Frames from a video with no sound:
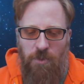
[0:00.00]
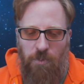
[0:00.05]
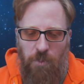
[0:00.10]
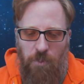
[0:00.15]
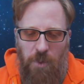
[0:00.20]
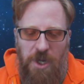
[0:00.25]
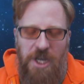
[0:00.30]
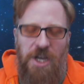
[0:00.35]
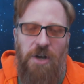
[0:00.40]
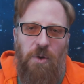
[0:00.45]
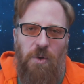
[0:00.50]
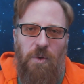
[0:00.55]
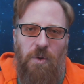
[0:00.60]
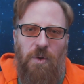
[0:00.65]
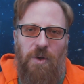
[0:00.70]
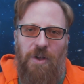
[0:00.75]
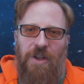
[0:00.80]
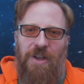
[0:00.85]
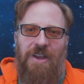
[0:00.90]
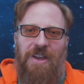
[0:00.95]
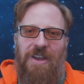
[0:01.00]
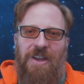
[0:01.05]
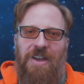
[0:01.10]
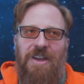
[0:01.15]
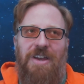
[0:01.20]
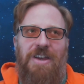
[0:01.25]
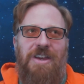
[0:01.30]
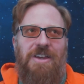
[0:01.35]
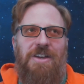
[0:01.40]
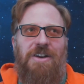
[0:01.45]
The real,
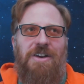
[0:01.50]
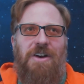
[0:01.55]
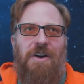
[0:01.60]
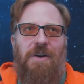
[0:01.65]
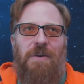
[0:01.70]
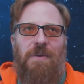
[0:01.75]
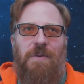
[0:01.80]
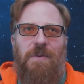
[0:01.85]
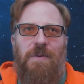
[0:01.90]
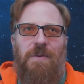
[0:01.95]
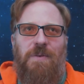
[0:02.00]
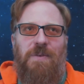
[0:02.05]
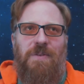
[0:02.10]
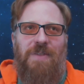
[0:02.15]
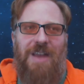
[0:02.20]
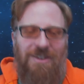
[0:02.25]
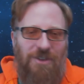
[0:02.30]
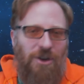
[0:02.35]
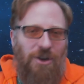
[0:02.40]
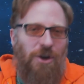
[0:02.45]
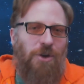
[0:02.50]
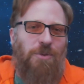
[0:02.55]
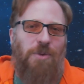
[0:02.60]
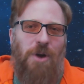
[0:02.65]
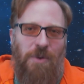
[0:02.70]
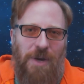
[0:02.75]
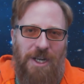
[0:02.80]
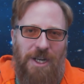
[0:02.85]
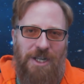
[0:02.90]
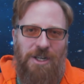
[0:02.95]
that's a
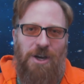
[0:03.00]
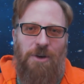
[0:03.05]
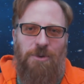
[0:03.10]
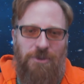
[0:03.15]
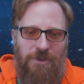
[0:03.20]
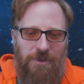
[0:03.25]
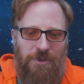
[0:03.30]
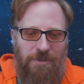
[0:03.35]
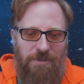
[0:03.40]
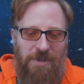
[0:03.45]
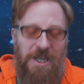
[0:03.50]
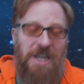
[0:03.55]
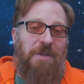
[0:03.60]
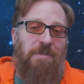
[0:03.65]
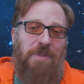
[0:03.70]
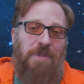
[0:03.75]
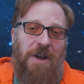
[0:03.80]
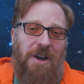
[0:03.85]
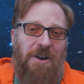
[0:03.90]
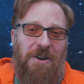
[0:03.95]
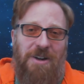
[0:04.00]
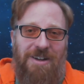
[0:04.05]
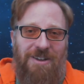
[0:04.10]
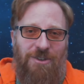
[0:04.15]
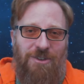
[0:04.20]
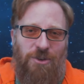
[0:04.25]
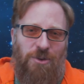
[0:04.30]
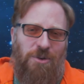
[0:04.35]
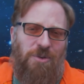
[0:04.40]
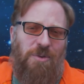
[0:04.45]
heroic dose. Being a parent
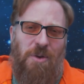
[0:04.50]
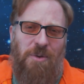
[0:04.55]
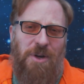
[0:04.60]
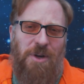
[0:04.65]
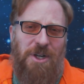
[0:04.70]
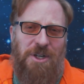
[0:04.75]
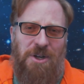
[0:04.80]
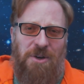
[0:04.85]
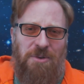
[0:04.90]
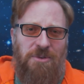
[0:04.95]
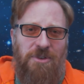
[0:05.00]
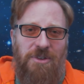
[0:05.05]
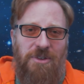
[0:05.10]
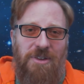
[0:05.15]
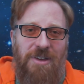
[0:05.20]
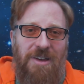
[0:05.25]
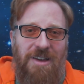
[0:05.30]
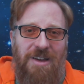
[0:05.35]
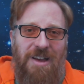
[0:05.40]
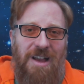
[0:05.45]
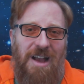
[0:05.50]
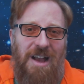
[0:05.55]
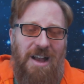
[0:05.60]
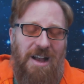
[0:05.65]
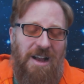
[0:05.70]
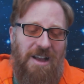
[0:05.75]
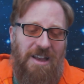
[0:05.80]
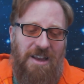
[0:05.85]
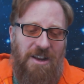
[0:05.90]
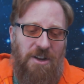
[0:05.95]
is a heroic dose.
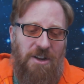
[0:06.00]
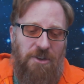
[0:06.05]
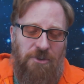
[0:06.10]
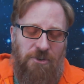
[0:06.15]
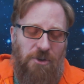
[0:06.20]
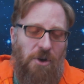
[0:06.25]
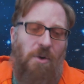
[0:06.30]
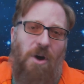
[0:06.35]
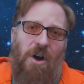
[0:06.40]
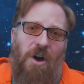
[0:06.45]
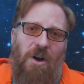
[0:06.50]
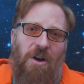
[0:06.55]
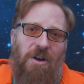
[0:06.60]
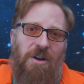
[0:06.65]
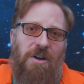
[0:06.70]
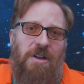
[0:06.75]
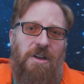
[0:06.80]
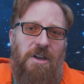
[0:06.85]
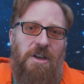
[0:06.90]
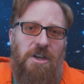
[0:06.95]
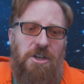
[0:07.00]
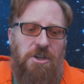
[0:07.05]
It is so hard.